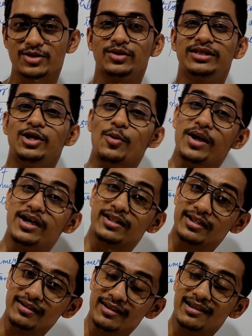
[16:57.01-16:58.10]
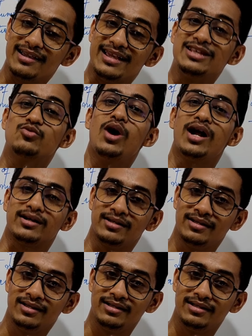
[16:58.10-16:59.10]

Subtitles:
So denominator is what?